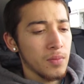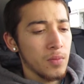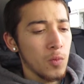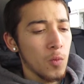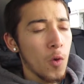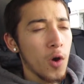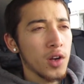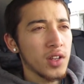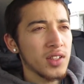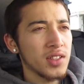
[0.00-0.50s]

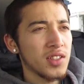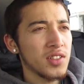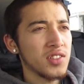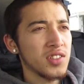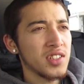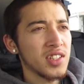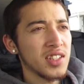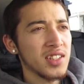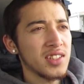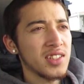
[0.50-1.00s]
wanting to
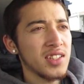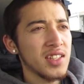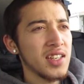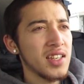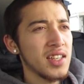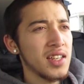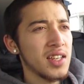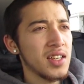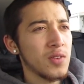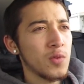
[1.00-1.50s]

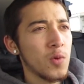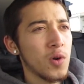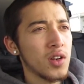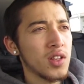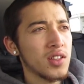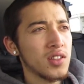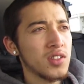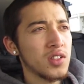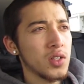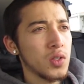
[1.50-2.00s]
succeed and
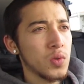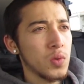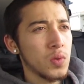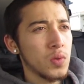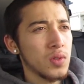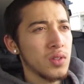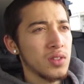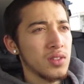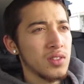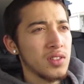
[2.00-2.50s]
wanting
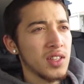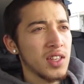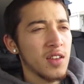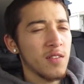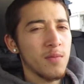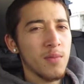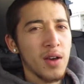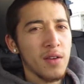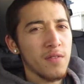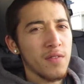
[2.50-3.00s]
to give
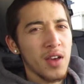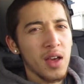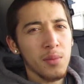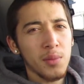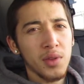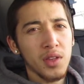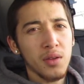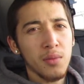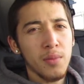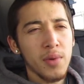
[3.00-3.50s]
my
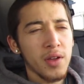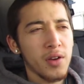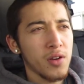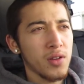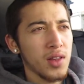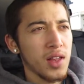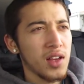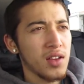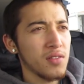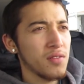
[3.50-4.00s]
family a better
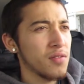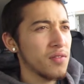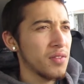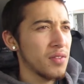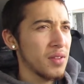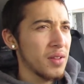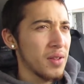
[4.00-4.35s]
life.